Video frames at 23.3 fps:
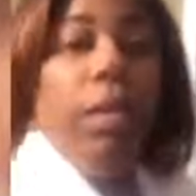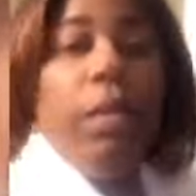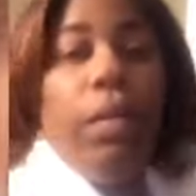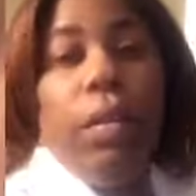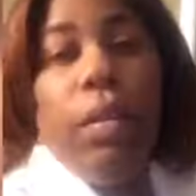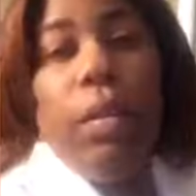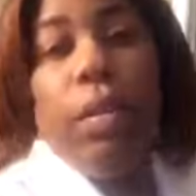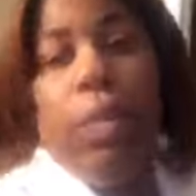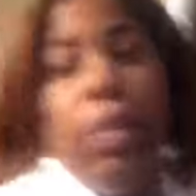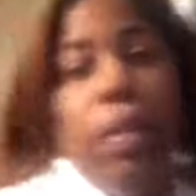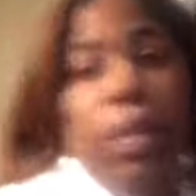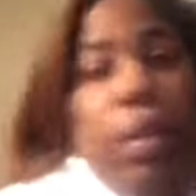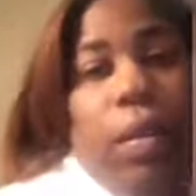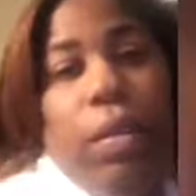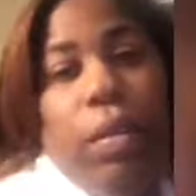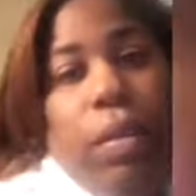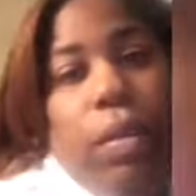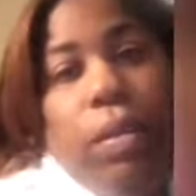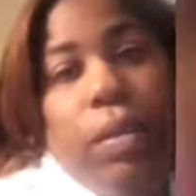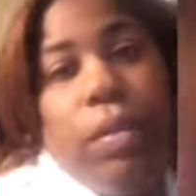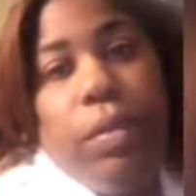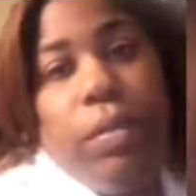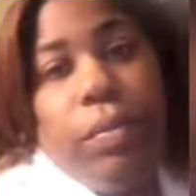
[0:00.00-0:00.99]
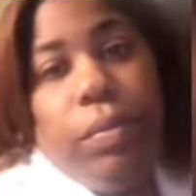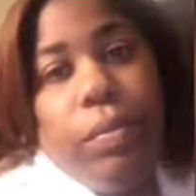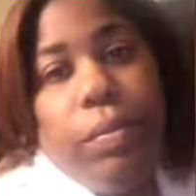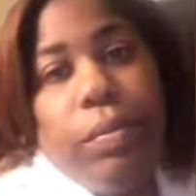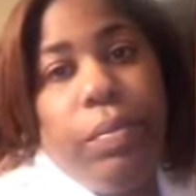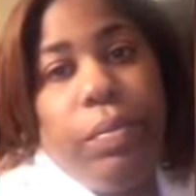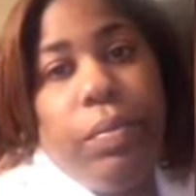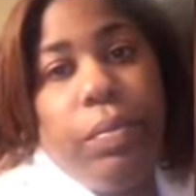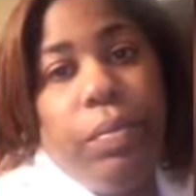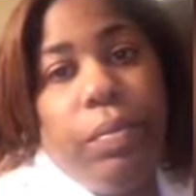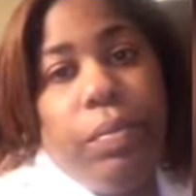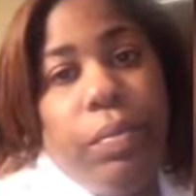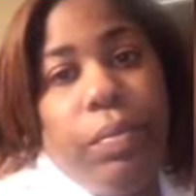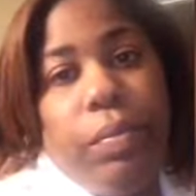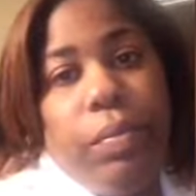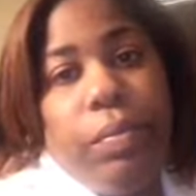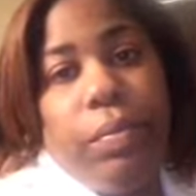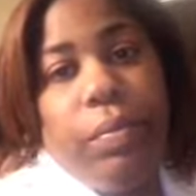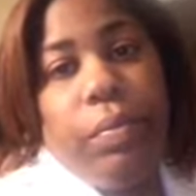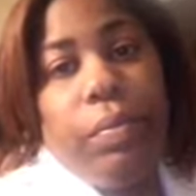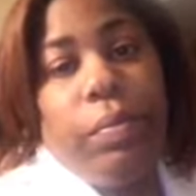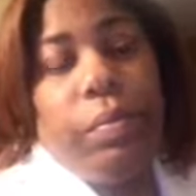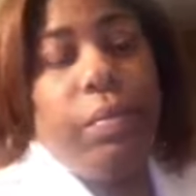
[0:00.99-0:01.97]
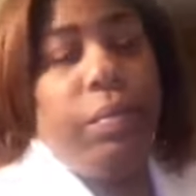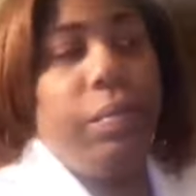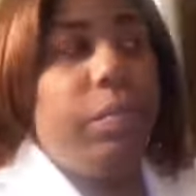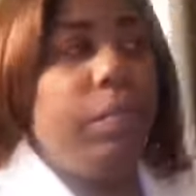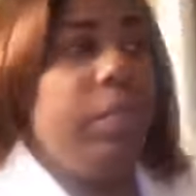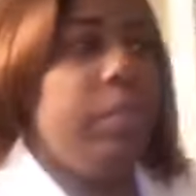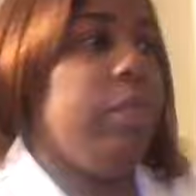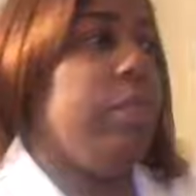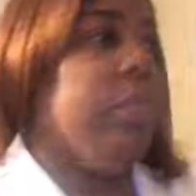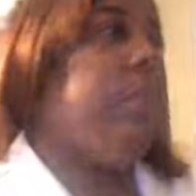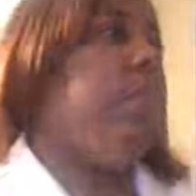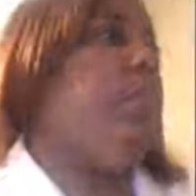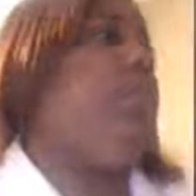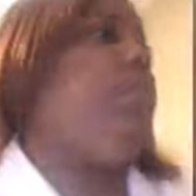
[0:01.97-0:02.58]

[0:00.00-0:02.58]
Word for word: Please? I know you just got in.